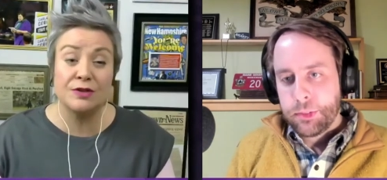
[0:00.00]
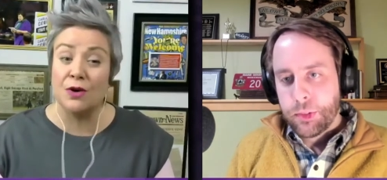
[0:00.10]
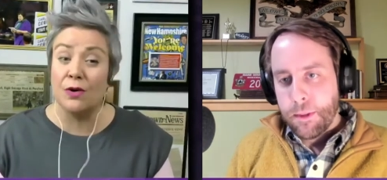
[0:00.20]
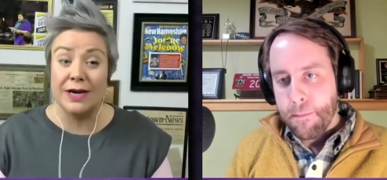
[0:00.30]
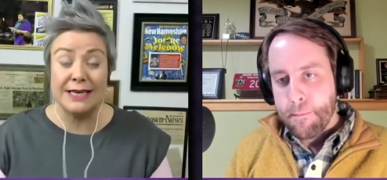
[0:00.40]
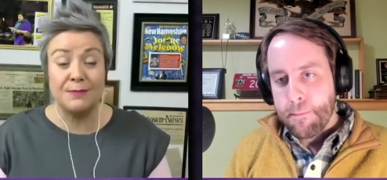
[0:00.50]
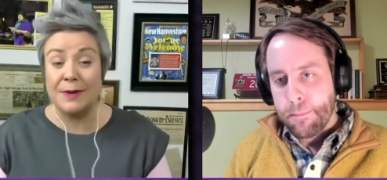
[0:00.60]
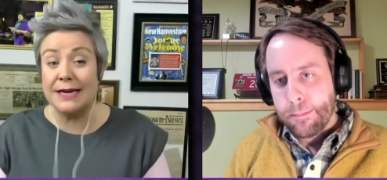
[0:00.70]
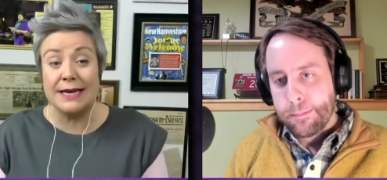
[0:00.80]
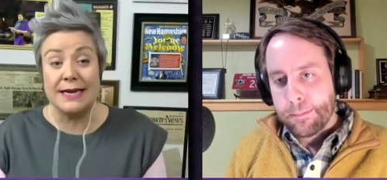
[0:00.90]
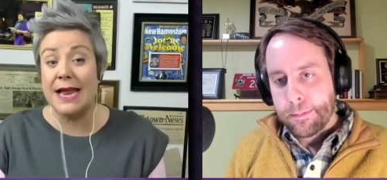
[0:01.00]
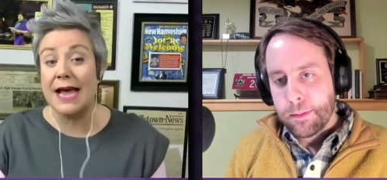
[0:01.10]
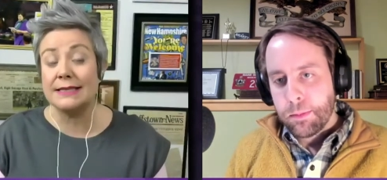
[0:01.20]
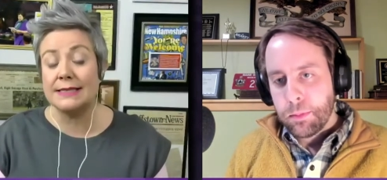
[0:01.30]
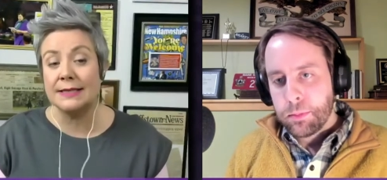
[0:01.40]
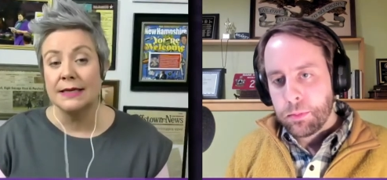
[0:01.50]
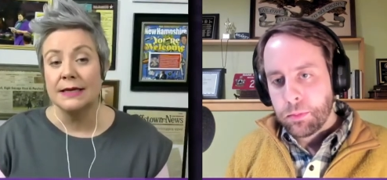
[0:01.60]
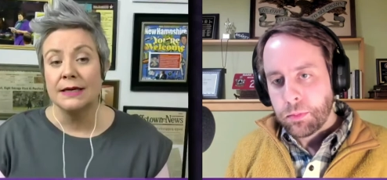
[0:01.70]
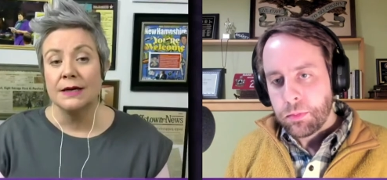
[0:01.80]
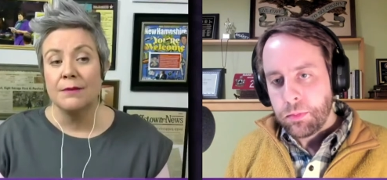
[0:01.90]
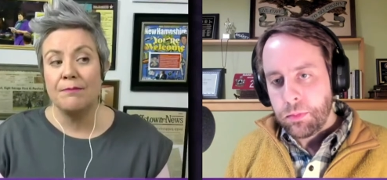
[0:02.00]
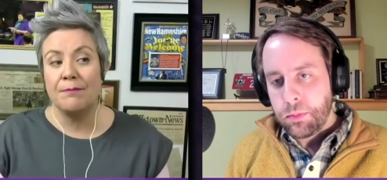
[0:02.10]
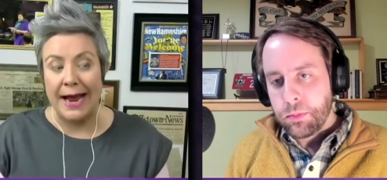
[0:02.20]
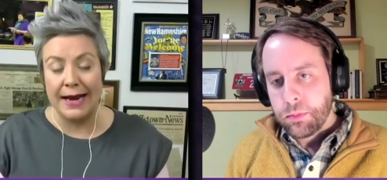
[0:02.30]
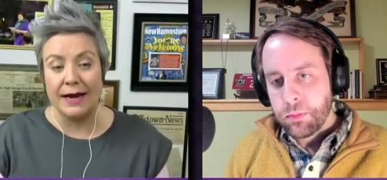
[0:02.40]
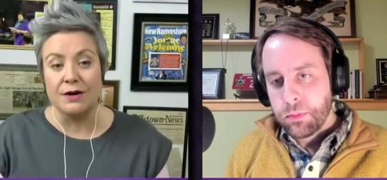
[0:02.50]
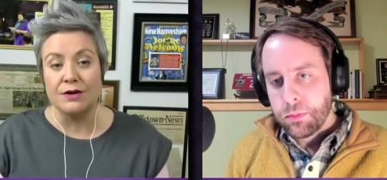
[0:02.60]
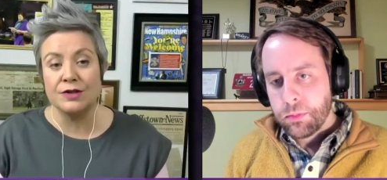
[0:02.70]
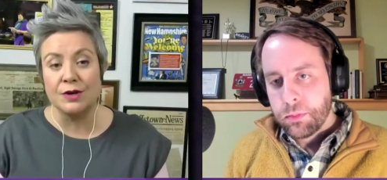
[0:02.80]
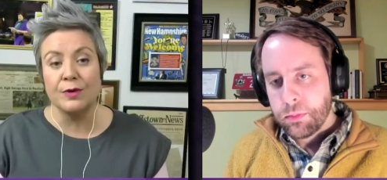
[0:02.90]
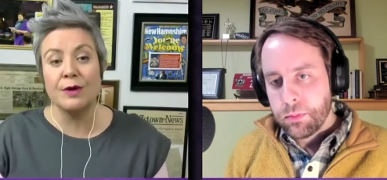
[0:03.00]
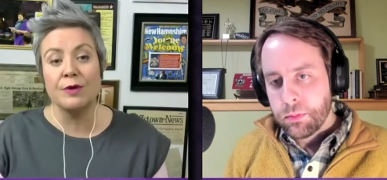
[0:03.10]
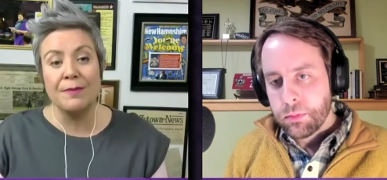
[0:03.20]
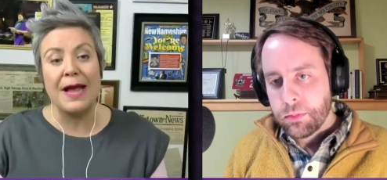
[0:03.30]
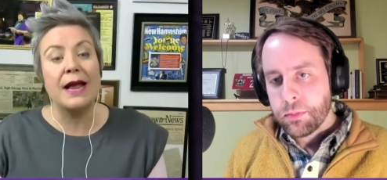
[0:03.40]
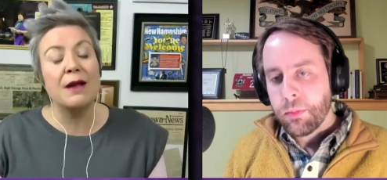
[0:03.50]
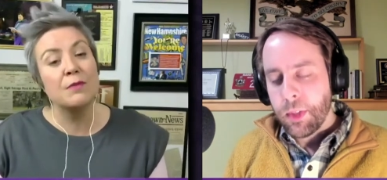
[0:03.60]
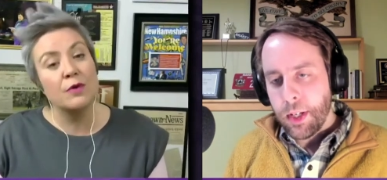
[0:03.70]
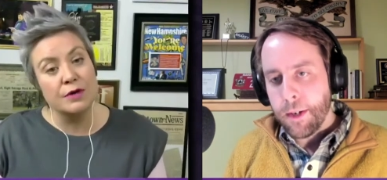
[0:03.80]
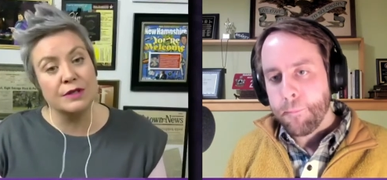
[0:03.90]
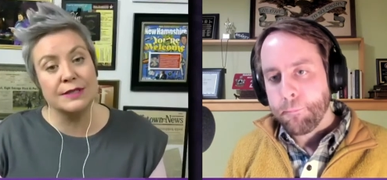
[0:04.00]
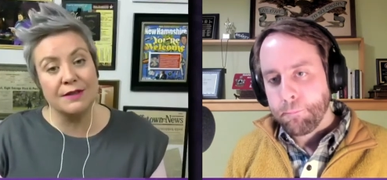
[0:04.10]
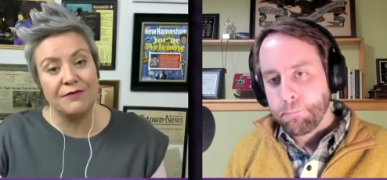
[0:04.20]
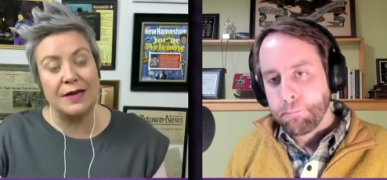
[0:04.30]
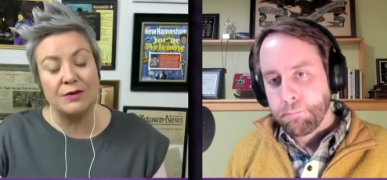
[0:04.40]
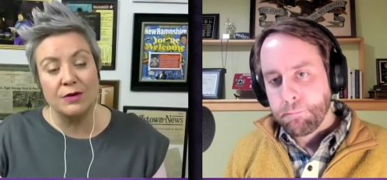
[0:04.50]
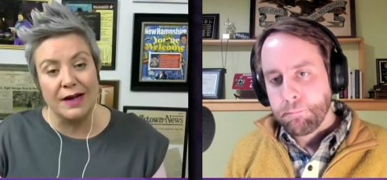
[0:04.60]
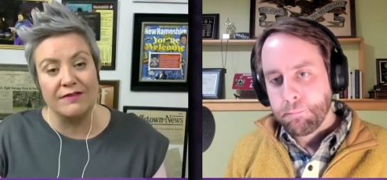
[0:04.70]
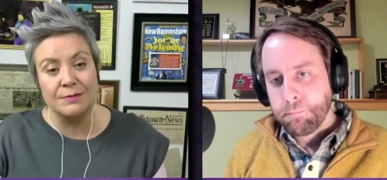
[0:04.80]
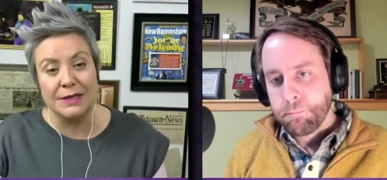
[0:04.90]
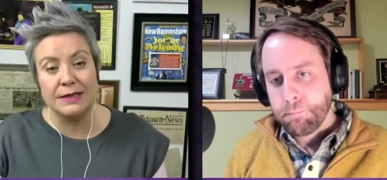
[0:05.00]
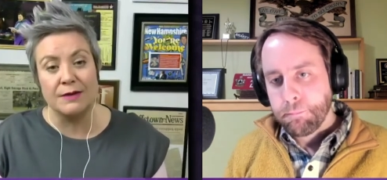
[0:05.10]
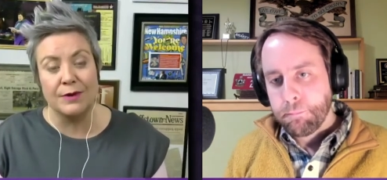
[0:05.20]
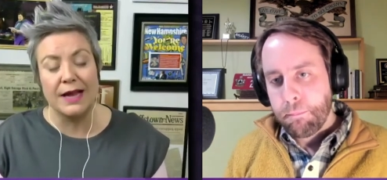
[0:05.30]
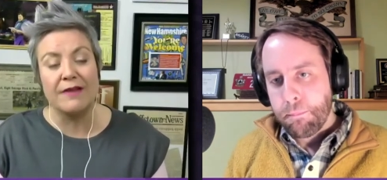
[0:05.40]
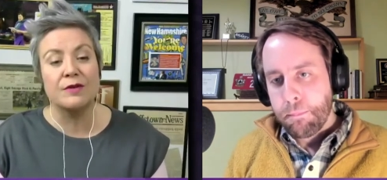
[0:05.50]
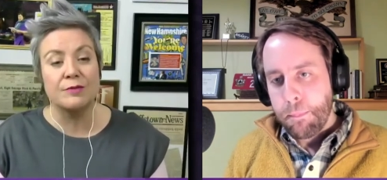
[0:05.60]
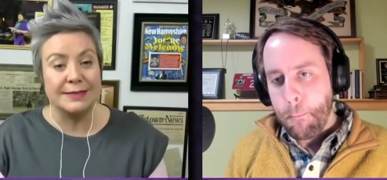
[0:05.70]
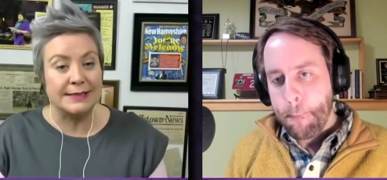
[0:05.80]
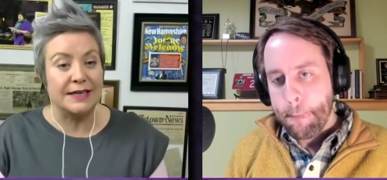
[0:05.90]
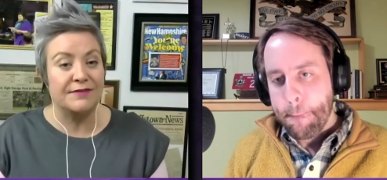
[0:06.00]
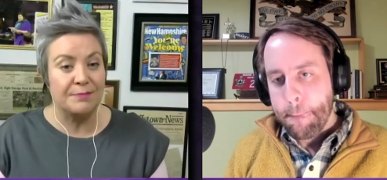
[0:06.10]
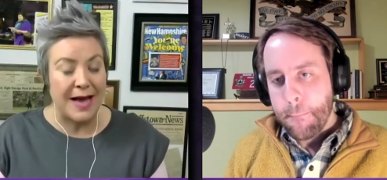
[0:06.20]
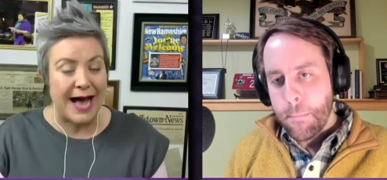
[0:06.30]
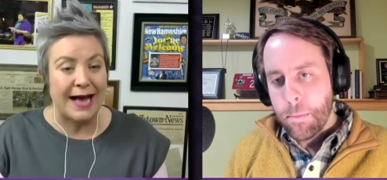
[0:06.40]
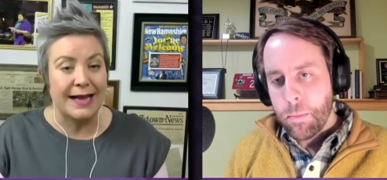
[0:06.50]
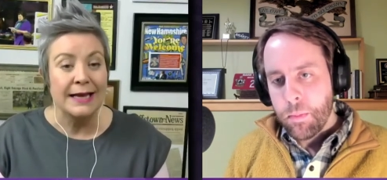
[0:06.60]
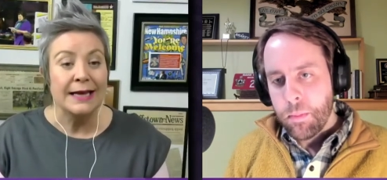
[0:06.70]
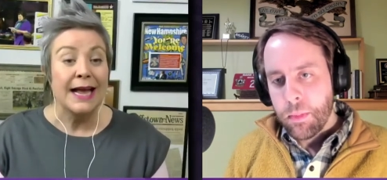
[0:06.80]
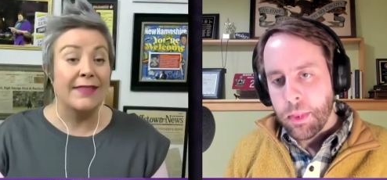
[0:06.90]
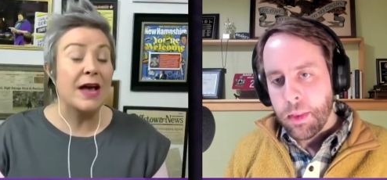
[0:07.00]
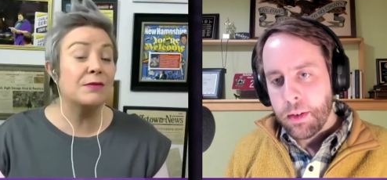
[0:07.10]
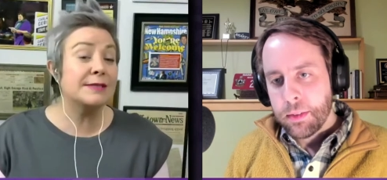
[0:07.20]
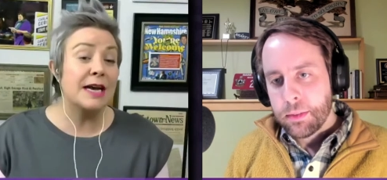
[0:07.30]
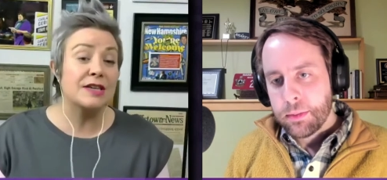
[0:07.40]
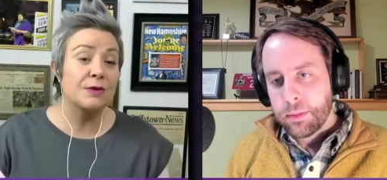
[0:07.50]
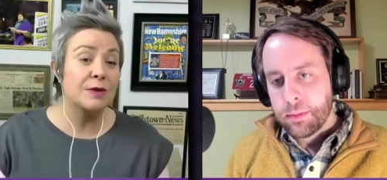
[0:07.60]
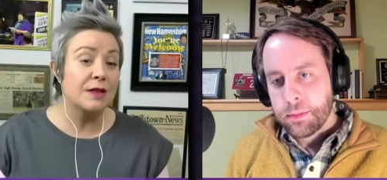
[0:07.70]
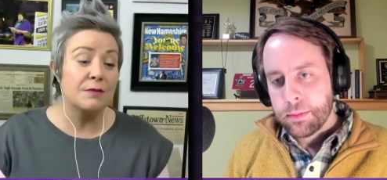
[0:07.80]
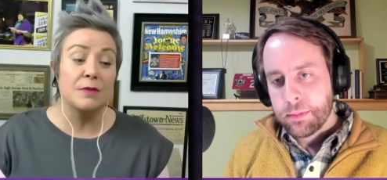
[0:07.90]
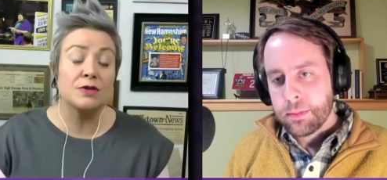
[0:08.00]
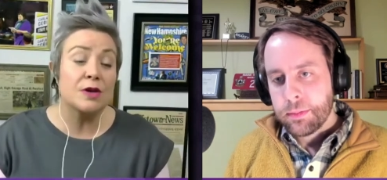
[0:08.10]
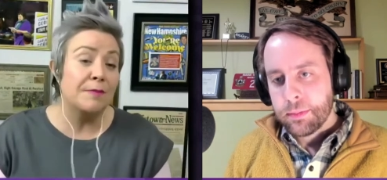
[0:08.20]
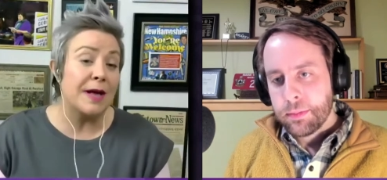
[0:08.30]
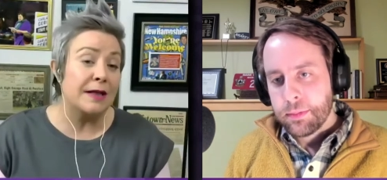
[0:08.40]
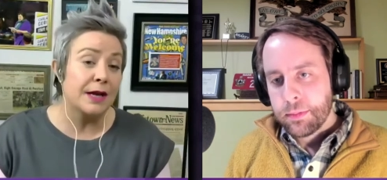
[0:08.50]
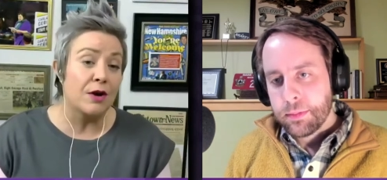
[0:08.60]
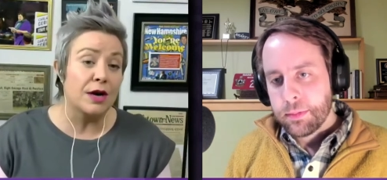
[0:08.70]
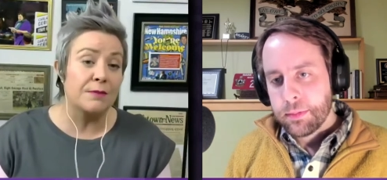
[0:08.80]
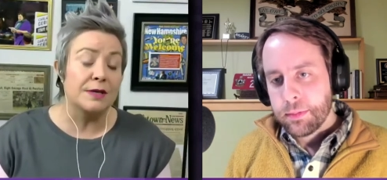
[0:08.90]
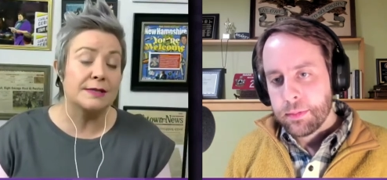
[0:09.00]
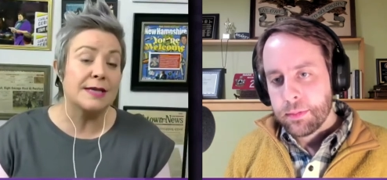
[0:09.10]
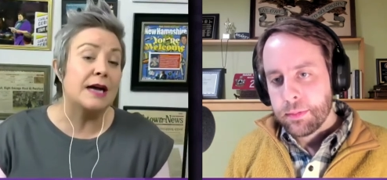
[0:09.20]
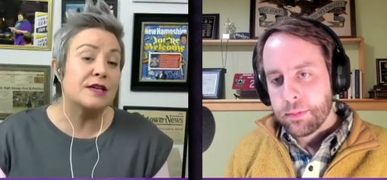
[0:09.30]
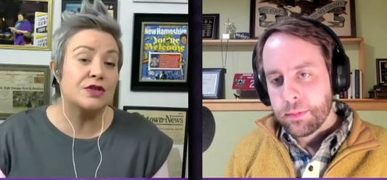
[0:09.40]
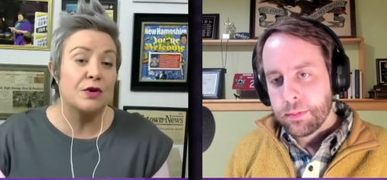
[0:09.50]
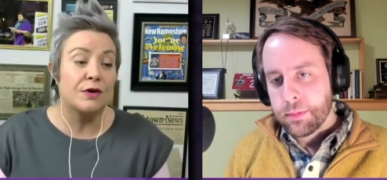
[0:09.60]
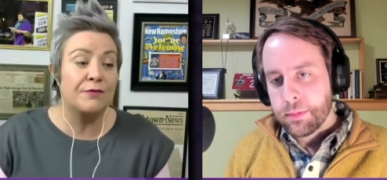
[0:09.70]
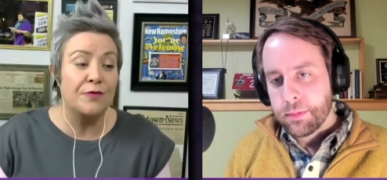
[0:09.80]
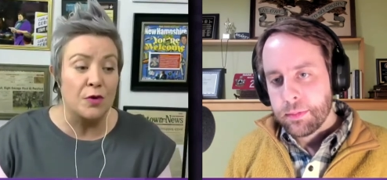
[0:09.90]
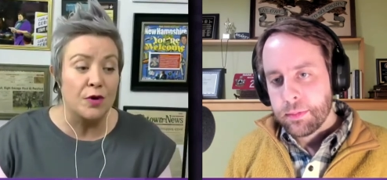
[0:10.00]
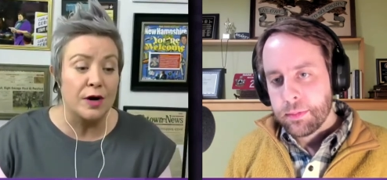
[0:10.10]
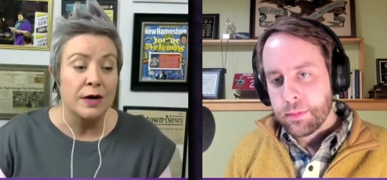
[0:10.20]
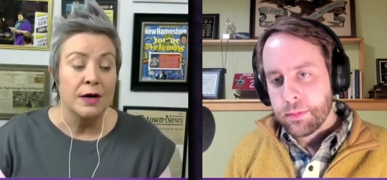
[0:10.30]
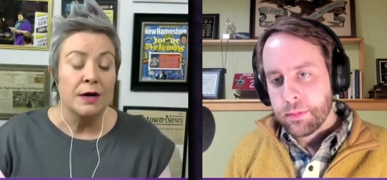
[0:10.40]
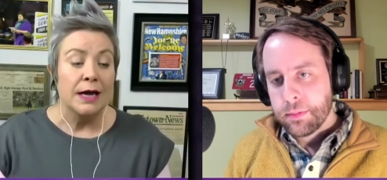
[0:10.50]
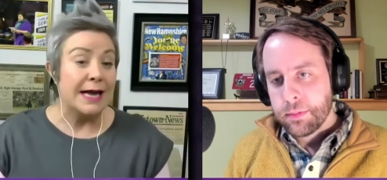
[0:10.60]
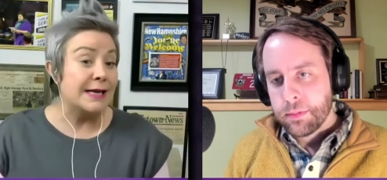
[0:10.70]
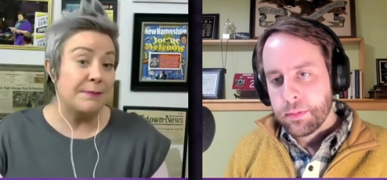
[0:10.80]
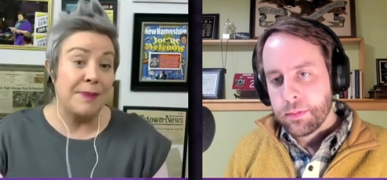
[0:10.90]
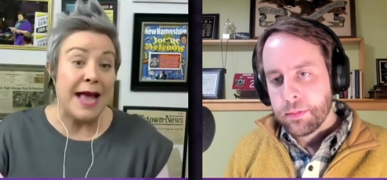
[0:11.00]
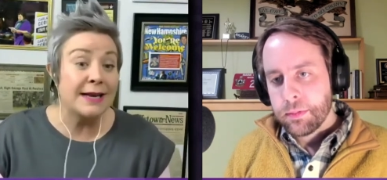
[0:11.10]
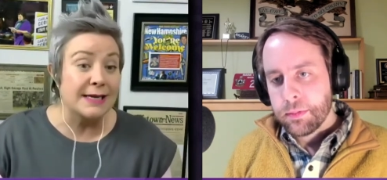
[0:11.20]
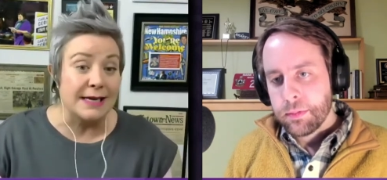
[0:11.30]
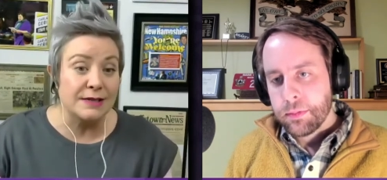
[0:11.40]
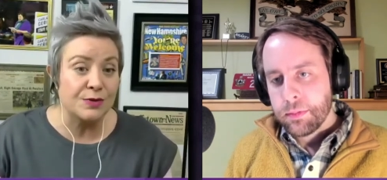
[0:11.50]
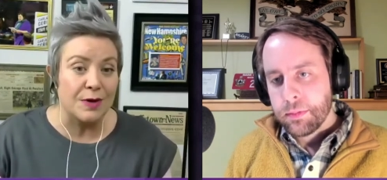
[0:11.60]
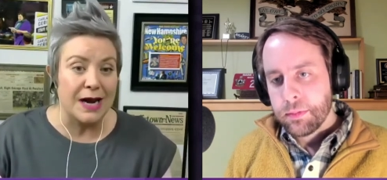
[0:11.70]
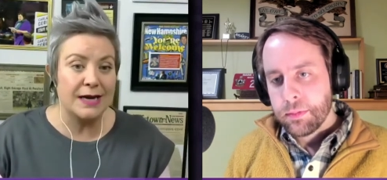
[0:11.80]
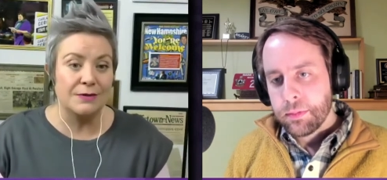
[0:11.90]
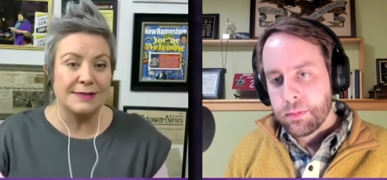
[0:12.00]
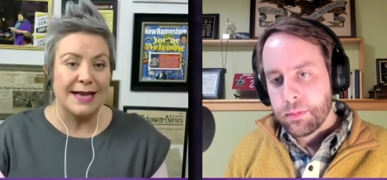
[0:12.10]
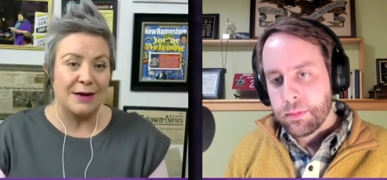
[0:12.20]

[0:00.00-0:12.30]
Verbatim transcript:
Speaker 1: has always been a net payer. So we were paying yeah. more to the federal government than we ever received back. And that was actually one of the most compelling arguments I saw for independence, right? It was